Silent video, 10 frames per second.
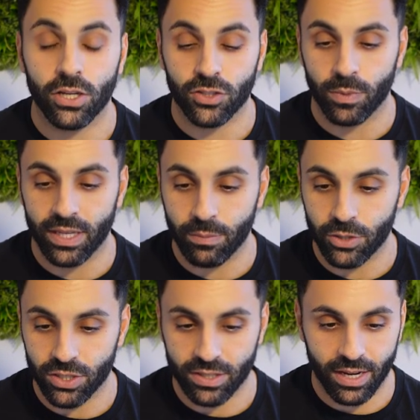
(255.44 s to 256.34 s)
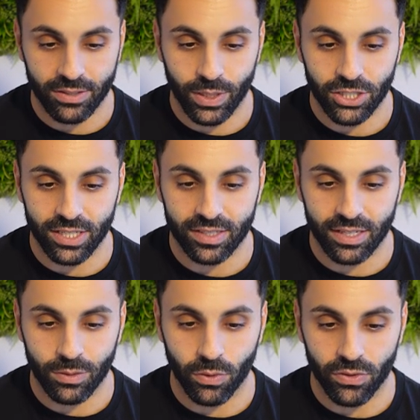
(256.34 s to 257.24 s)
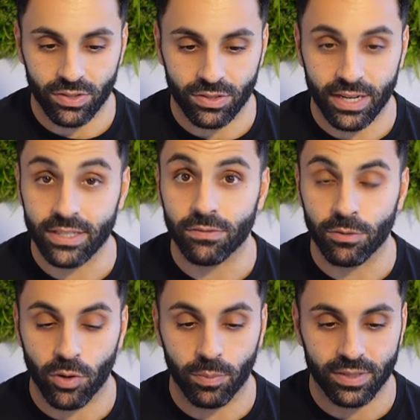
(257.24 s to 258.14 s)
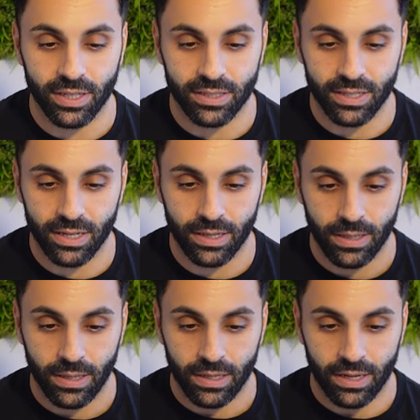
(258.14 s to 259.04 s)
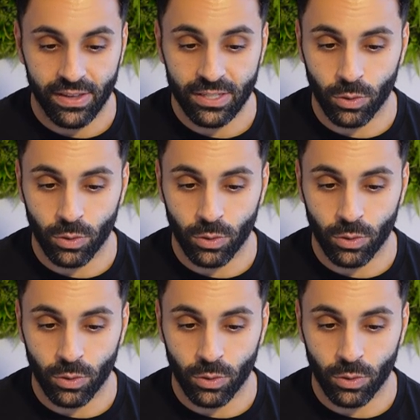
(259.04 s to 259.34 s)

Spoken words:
at some of the images there to actually see what the state of the property is in. Now this